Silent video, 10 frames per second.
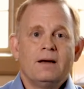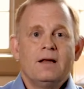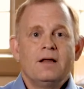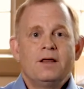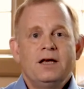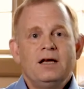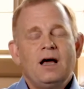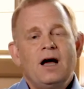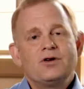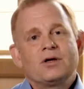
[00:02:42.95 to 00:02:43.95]
The
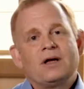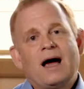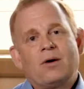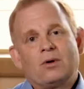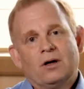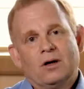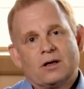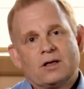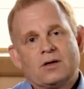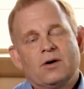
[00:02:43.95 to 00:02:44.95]
theological
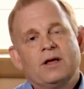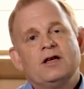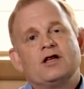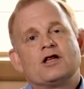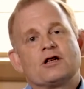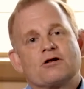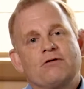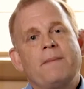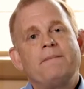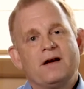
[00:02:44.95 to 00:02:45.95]
outlooks, or the
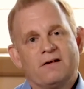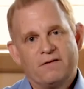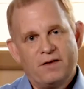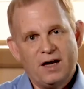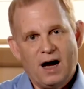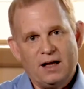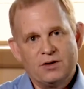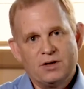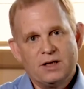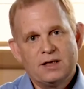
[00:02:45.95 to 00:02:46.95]
descriptive
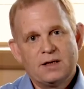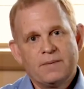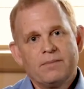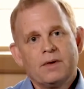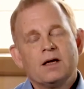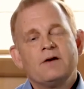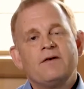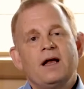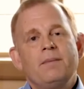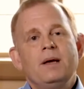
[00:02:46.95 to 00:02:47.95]
theologies,
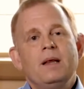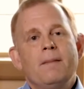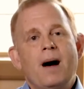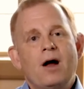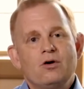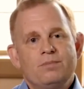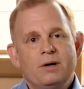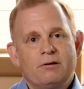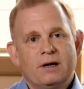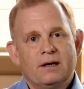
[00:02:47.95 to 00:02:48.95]
develop in the modern
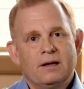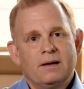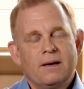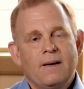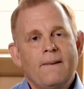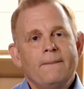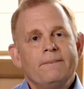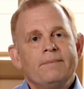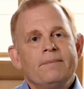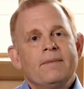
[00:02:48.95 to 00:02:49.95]
period.
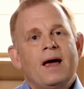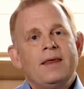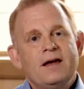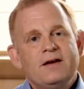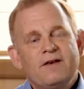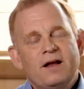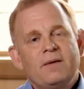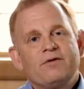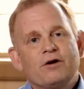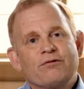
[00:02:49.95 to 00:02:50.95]
And they develop
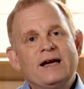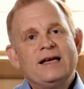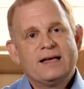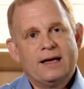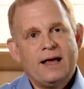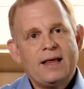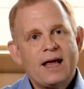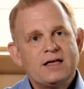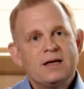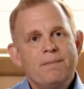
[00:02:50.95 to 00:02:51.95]
for a reason, and
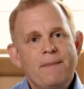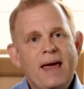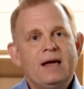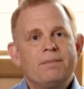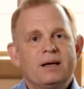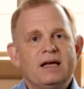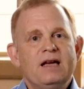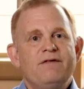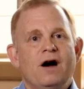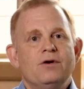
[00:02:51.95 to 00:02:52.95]
that's to make
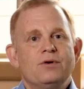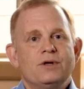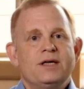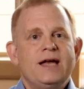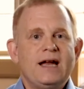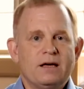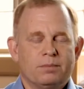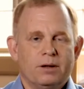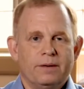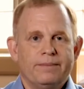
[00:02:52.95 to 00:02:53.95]
belief
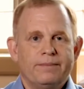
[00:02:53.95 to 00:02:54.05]
understandable.